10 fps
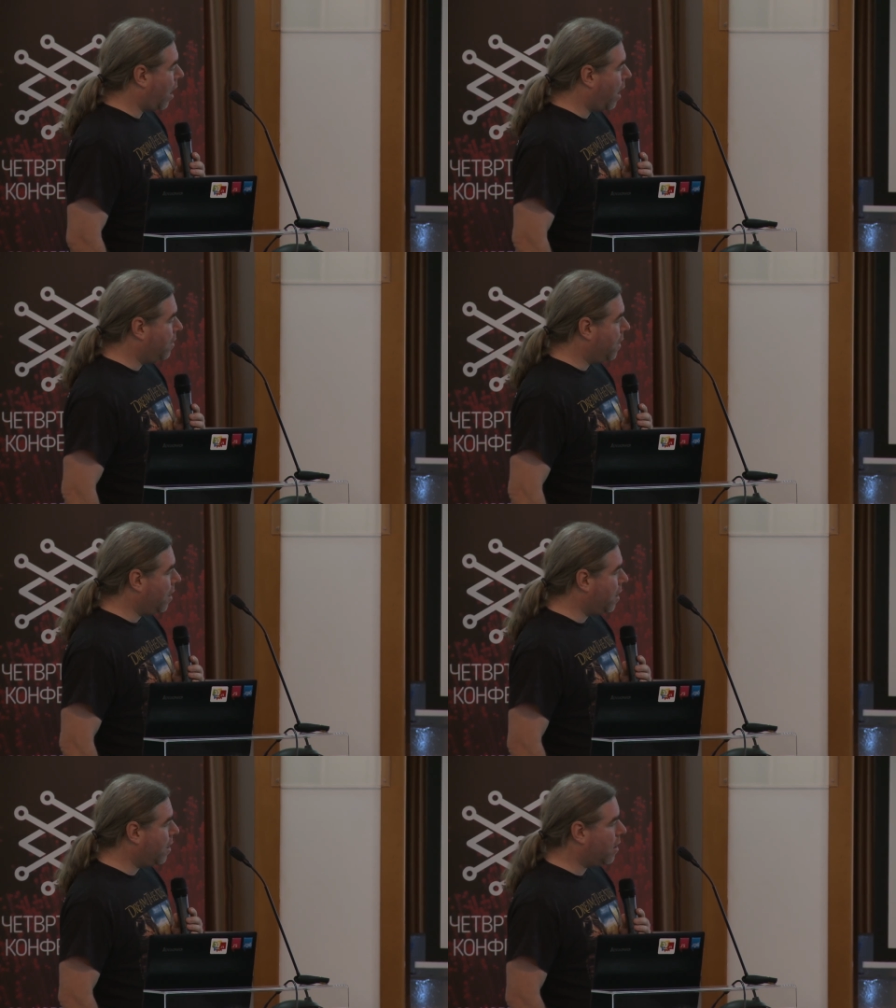I
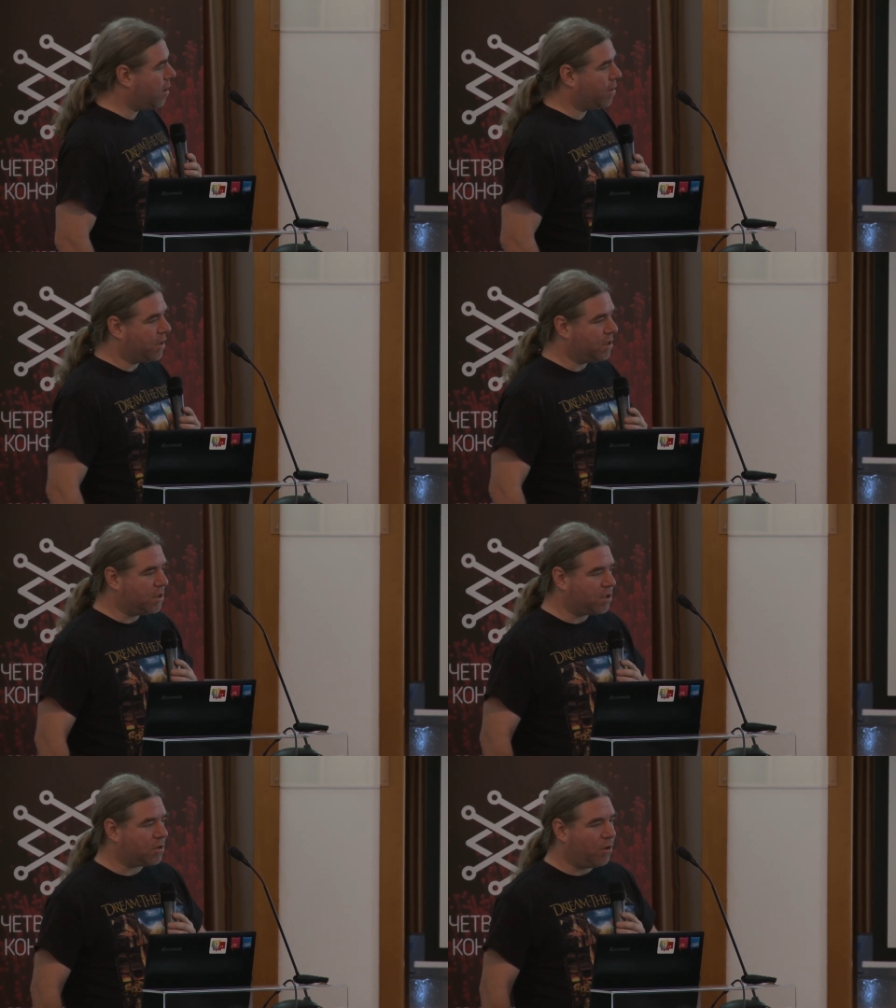think this
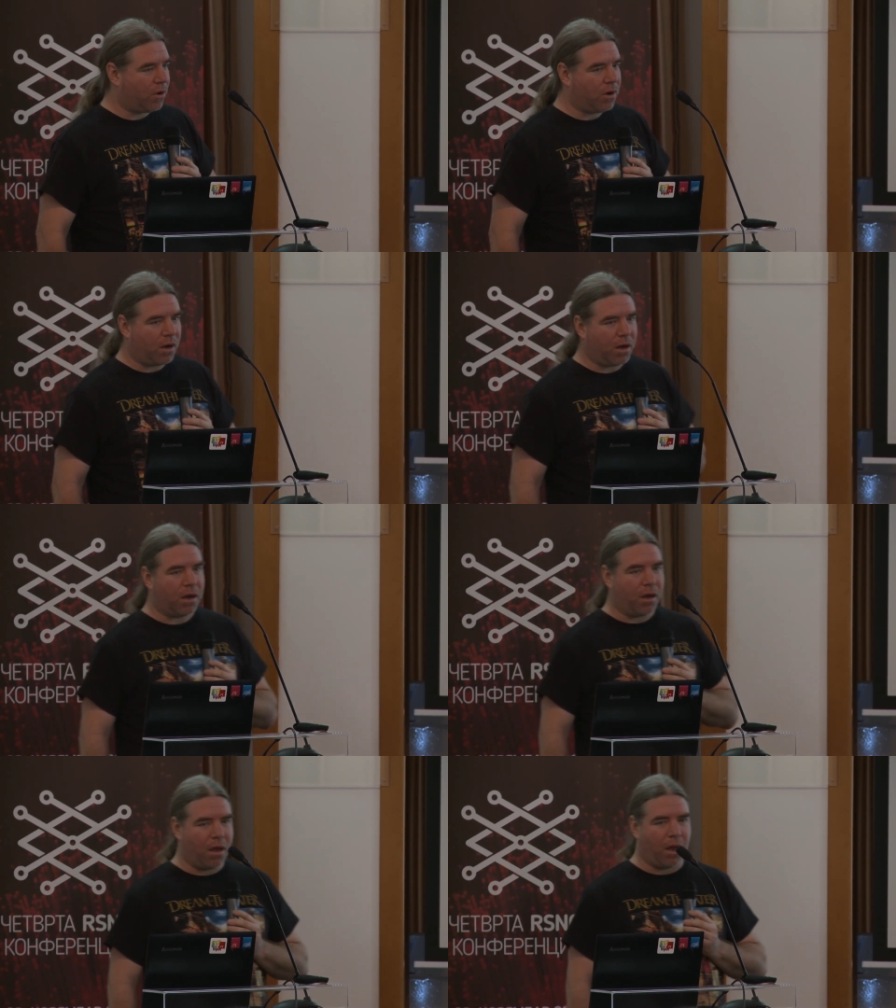is all
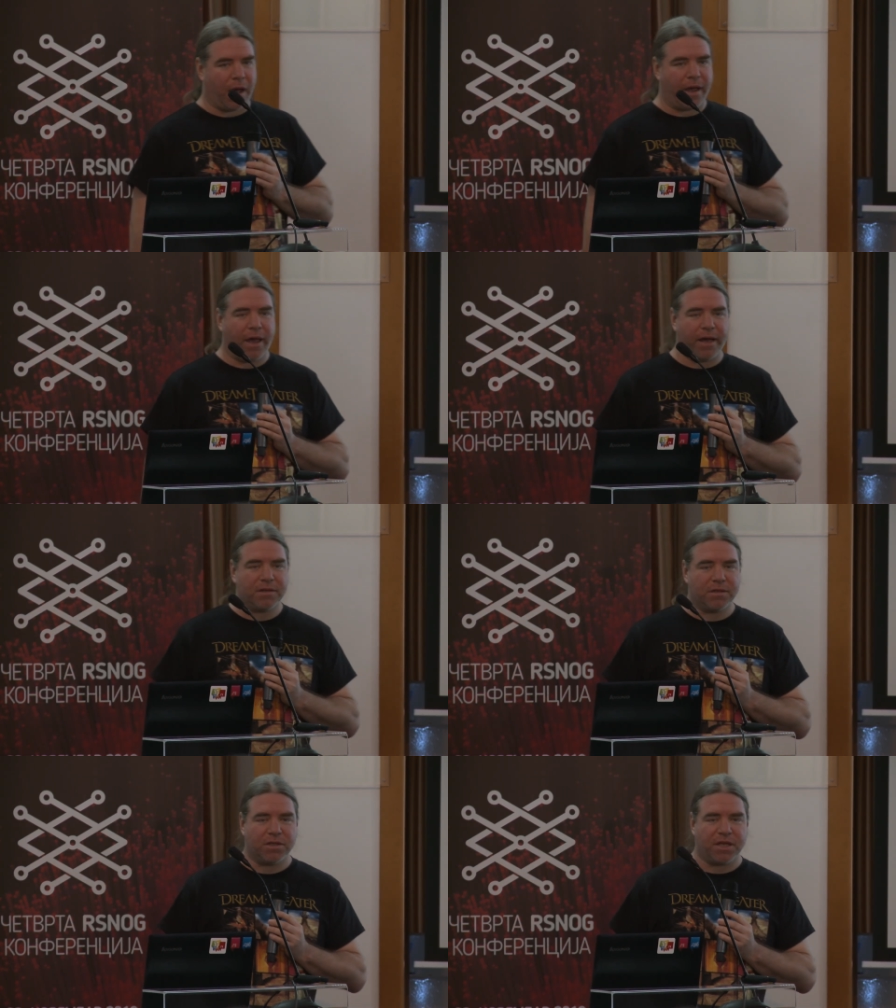I
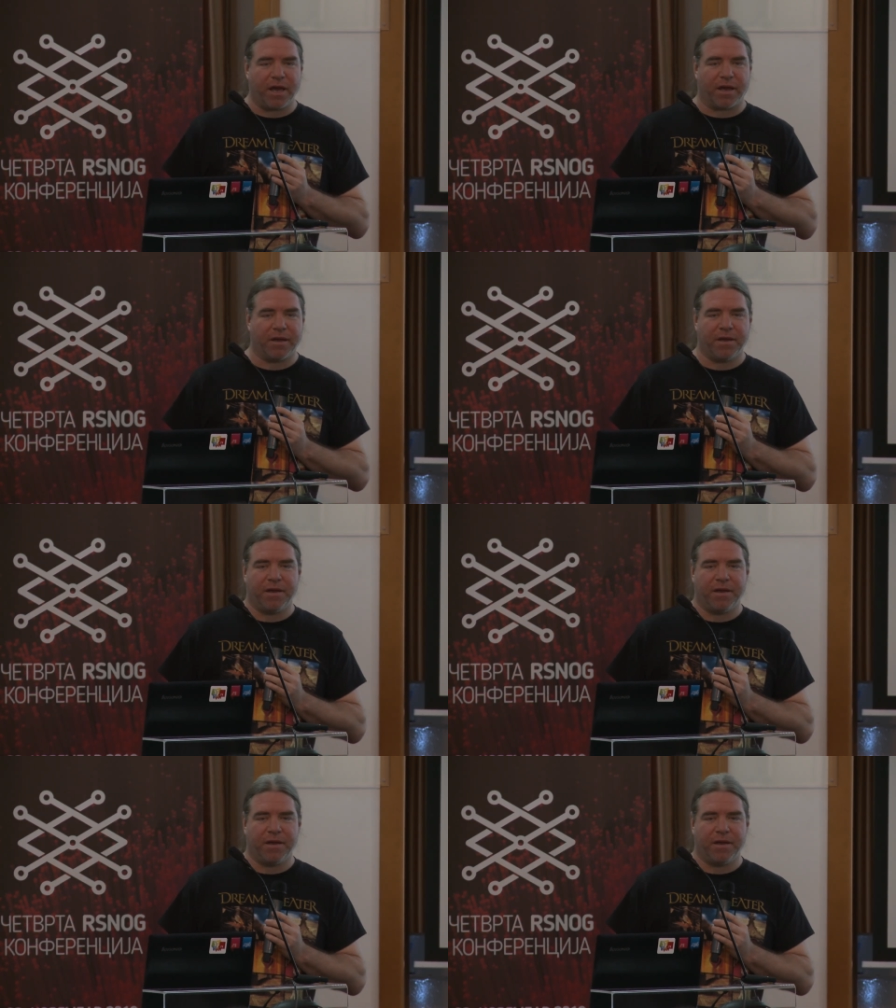had to say.